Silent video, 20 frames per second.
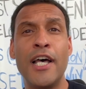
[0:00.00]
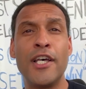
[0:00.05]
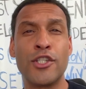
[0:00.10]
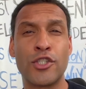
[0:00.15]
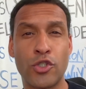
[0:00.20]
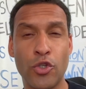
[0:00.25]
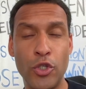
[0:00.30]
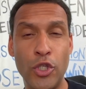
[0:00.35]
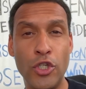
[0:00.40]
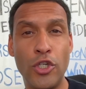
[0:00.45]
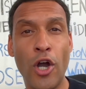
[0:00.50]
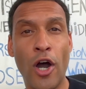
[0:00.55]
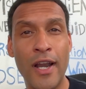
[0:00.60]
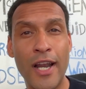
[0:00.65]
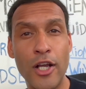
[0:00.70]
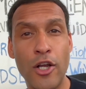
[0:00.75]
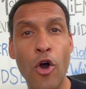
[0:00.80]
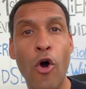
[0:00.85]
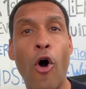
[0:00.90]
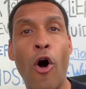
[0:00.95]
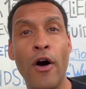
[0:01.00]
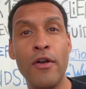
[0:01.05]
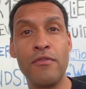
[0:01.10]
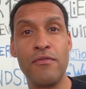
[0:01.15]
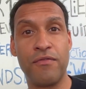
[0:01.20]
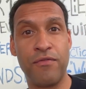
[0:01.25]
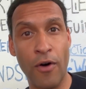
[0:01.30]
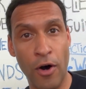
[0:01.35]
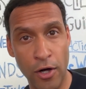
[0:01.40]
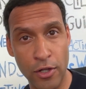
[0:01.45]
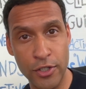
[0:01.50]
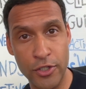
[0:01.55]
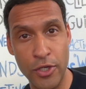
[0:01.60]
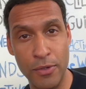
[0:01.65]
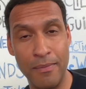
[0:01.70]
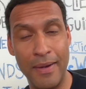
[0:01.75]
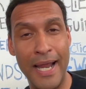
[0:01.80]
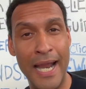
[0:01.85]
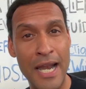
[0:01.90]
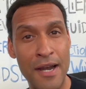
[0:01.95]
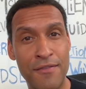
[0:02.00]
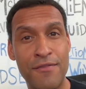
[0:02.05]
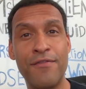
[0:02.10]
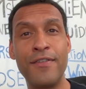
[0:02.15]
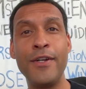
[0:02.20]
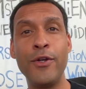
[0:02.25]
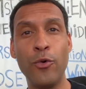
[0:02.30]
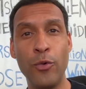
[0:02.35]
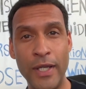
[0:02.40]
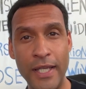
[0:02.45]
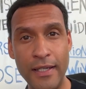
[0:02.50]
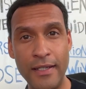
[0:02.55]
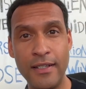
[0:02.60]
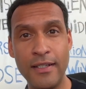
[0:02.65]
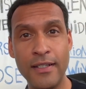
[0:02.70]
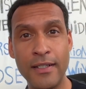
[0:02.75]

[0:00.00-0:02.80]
So you got to go on volume. Every week,